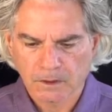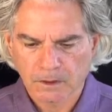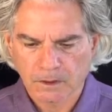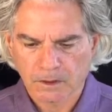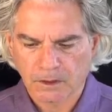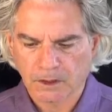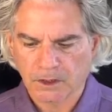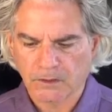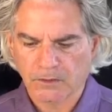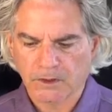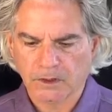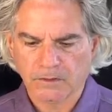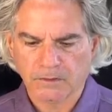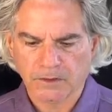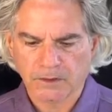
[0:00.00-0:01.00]
And get
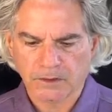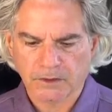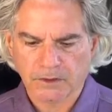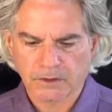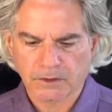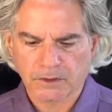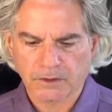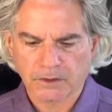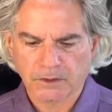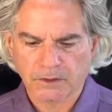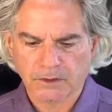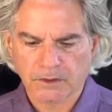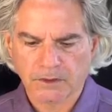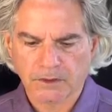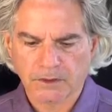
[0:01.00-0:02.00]
rid of this
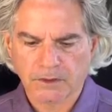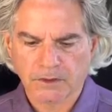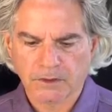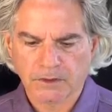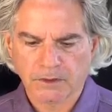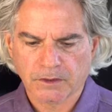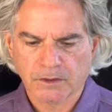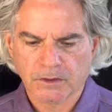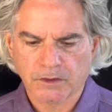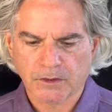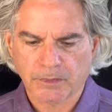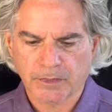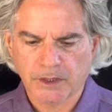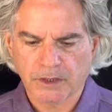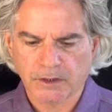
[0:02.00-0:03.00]

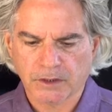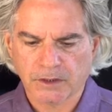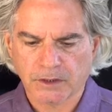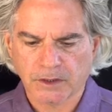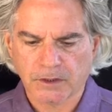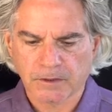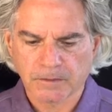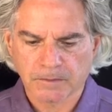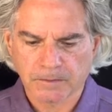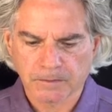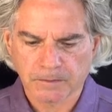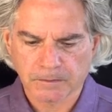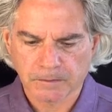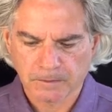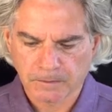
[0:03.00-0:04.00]
space there.
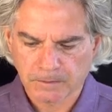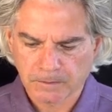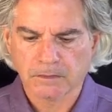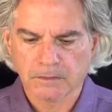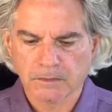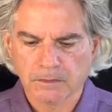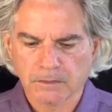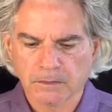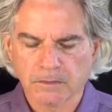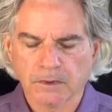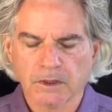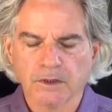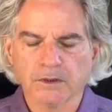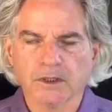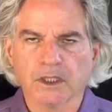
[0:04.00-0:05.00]

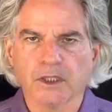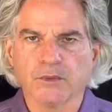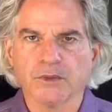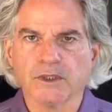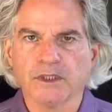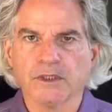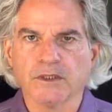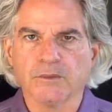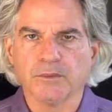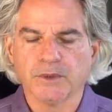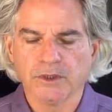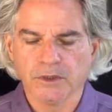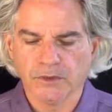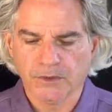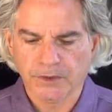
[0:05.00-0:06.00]
Okay, we need to
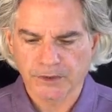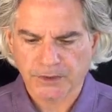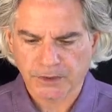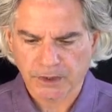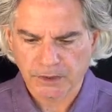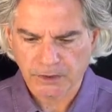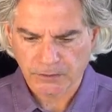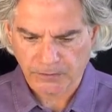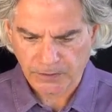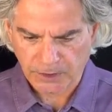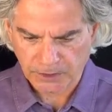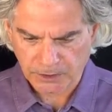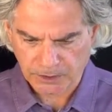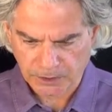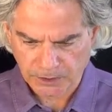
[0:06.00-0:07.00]
build this other
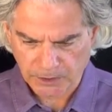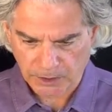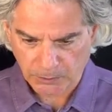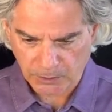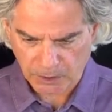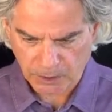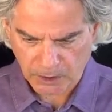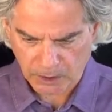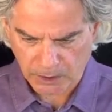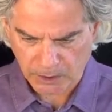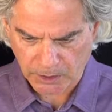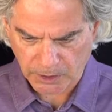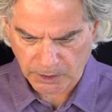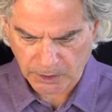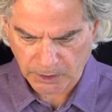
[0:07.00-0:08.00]
function that we're
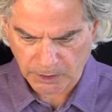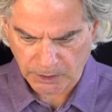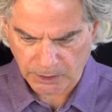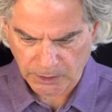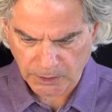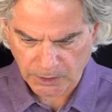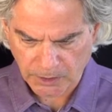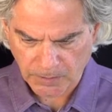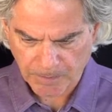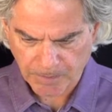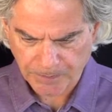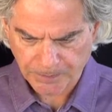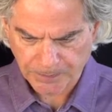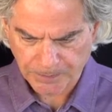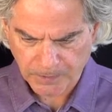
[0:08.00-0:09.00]
calling here
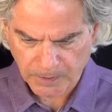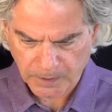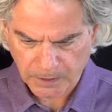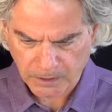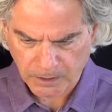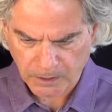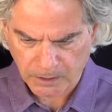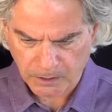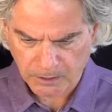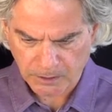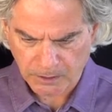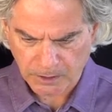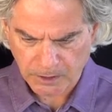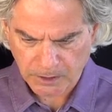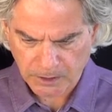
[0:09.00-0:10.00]

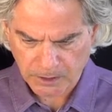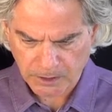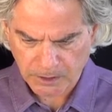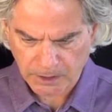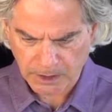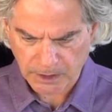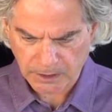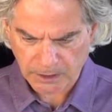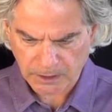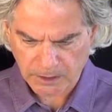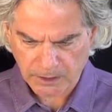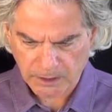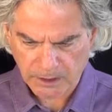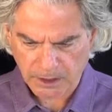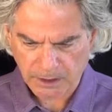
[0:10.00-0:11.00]
called set
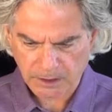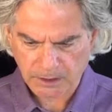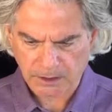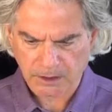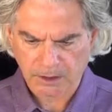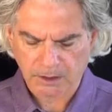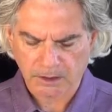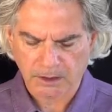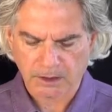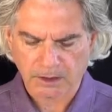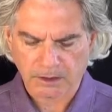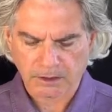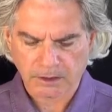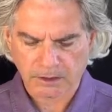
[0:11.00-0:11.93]
text index.